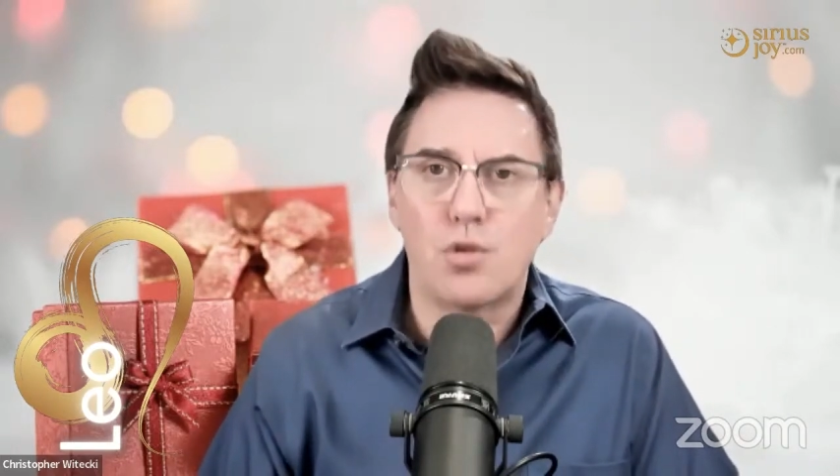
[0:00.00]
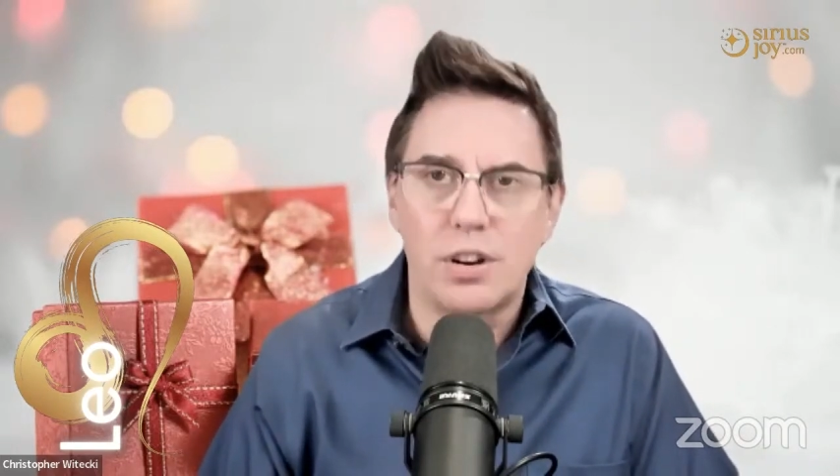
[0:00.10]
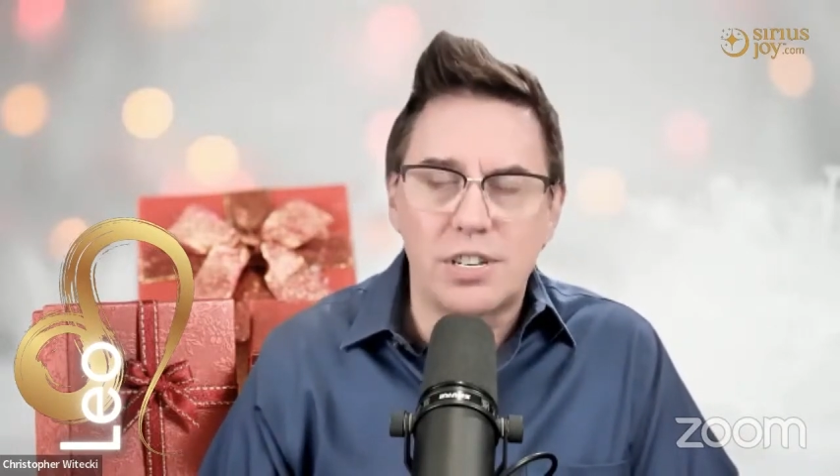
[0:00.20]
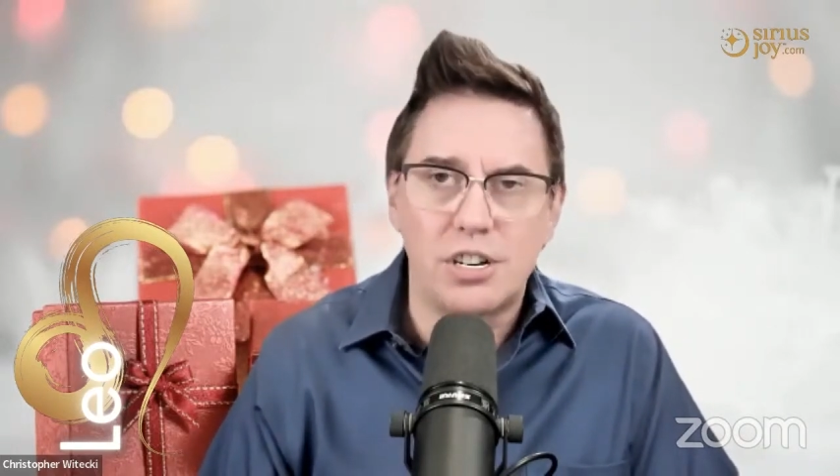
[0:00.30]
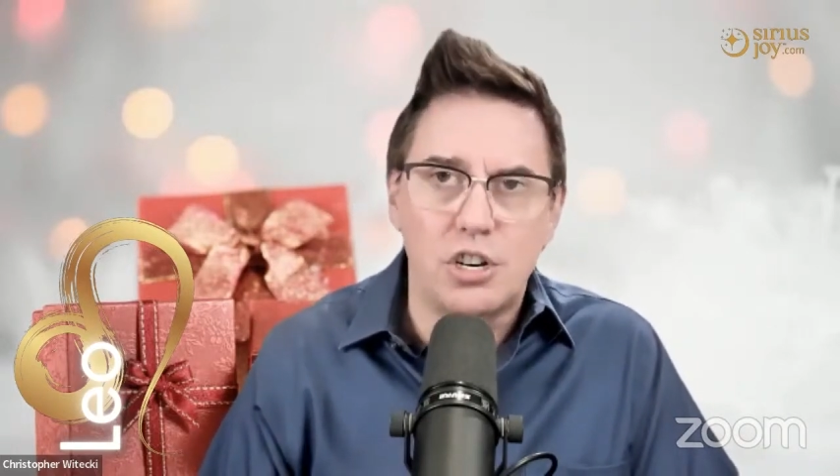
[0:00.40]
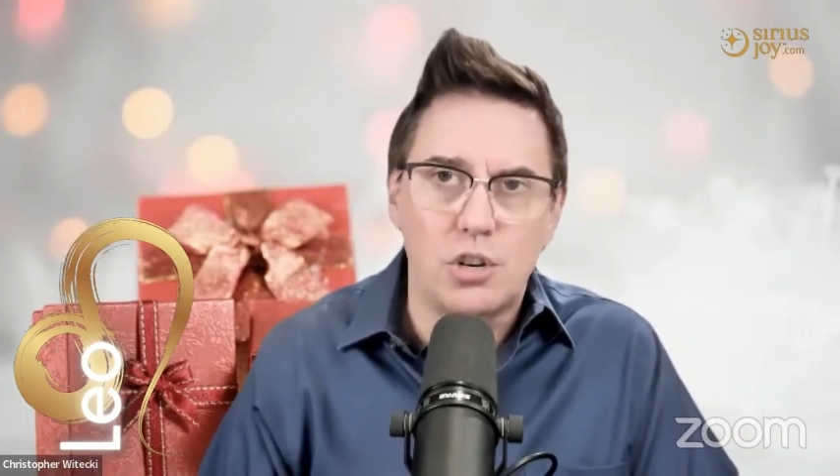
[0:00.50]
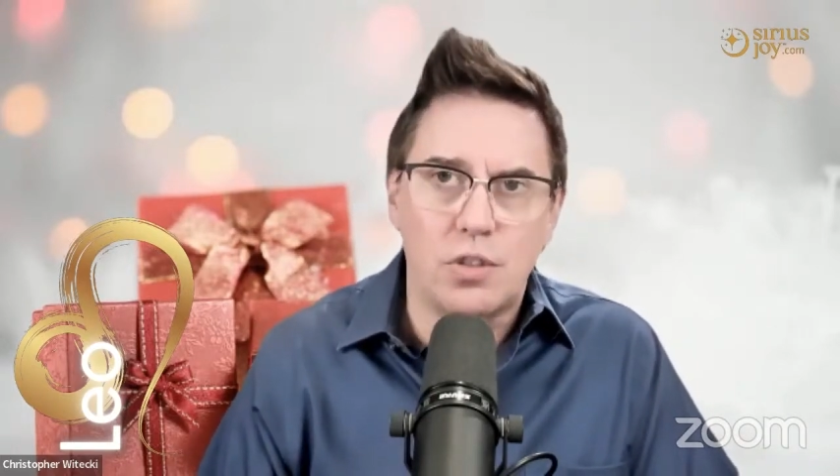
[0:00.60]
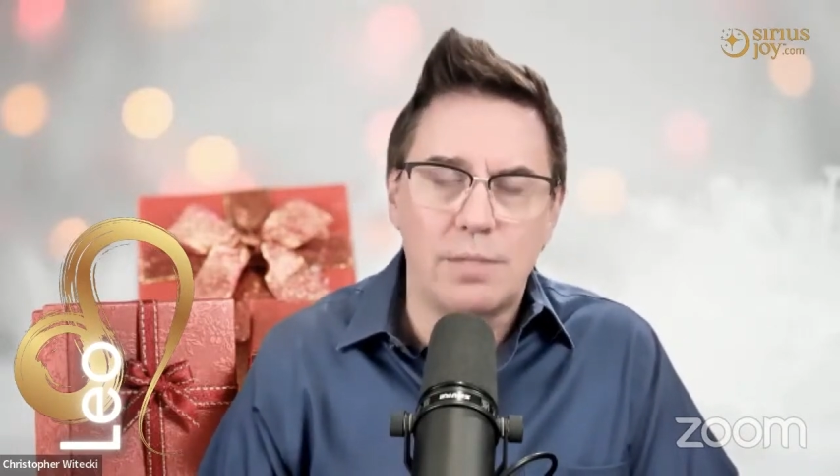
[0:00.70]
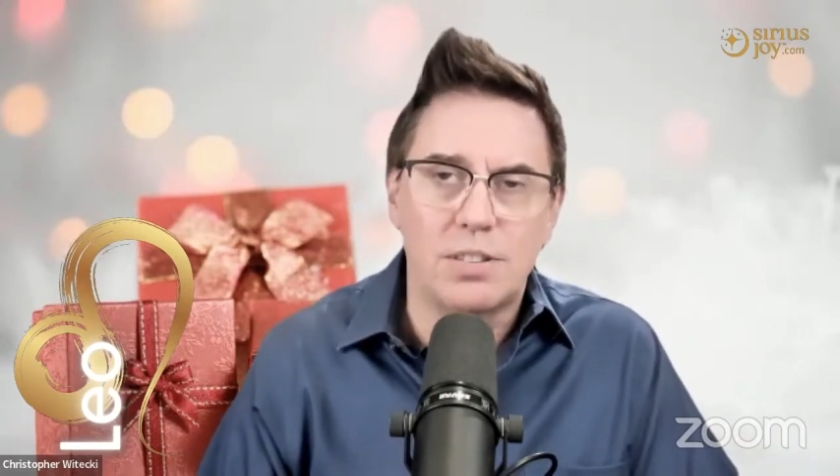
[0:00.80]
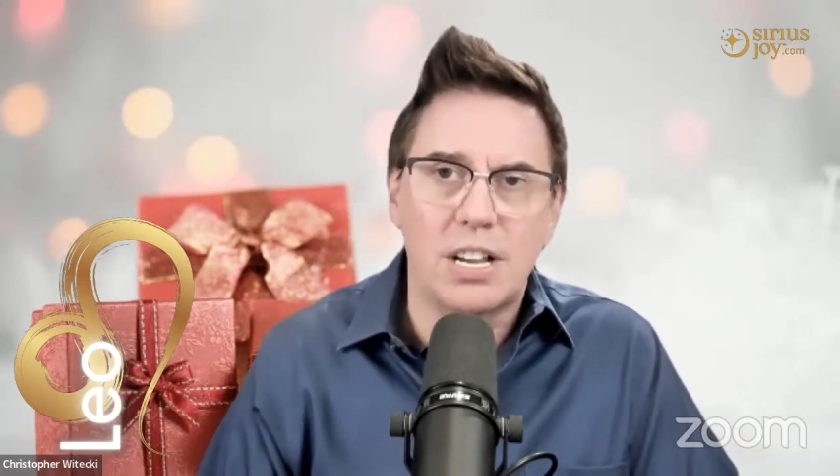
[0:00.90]
trust issues
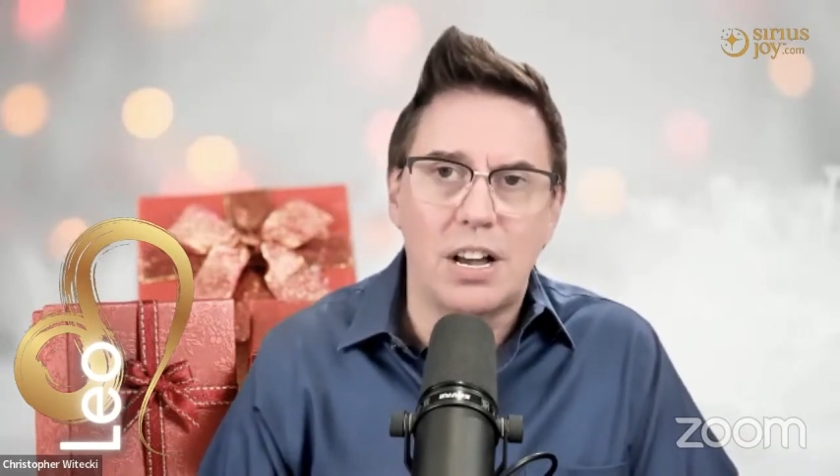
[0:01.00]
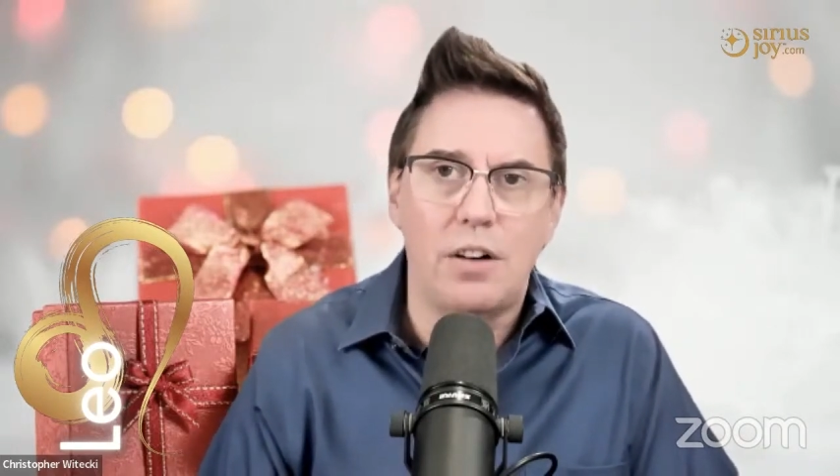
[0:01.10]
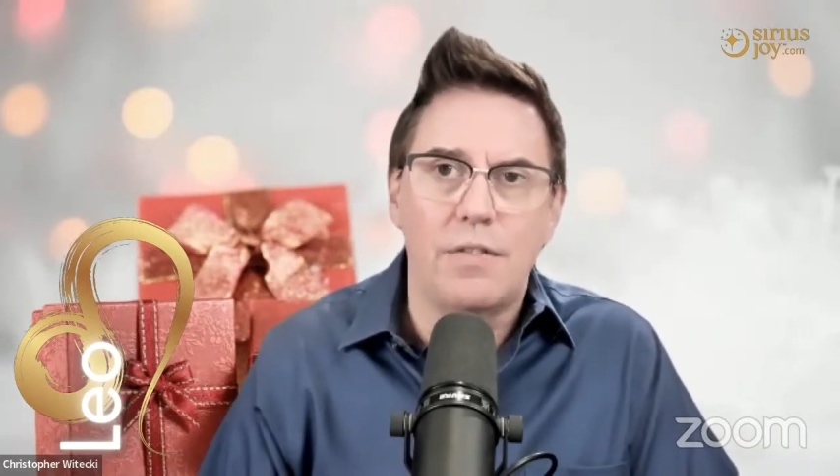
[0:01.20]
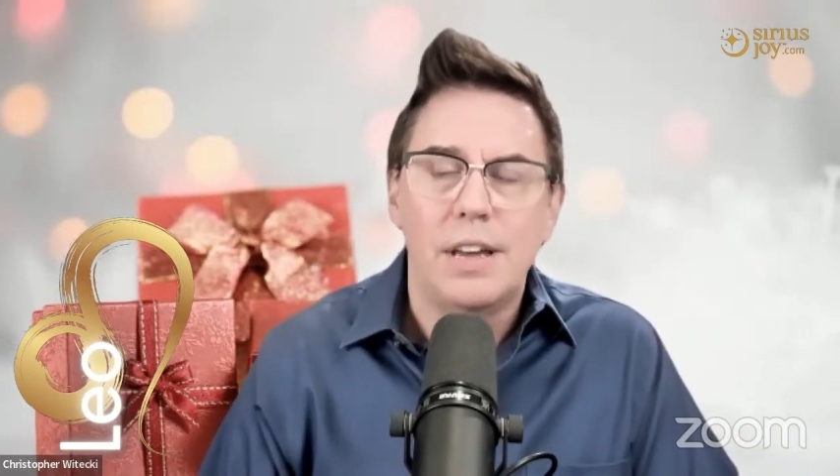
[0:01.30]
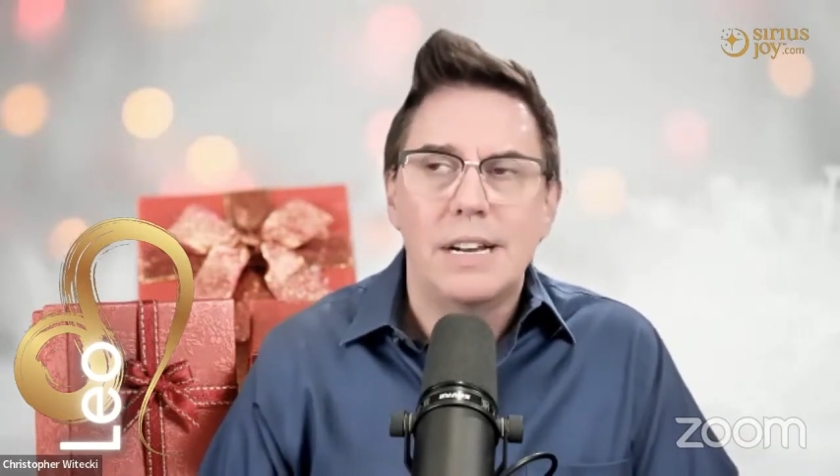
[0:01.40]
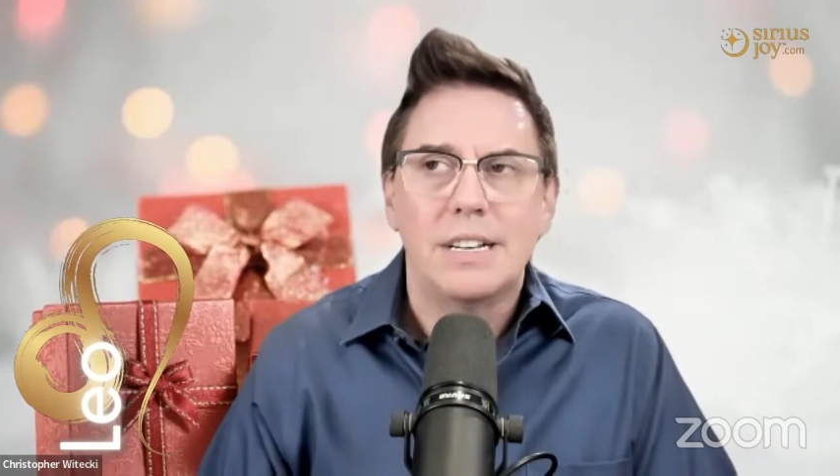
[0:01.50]
with themselves.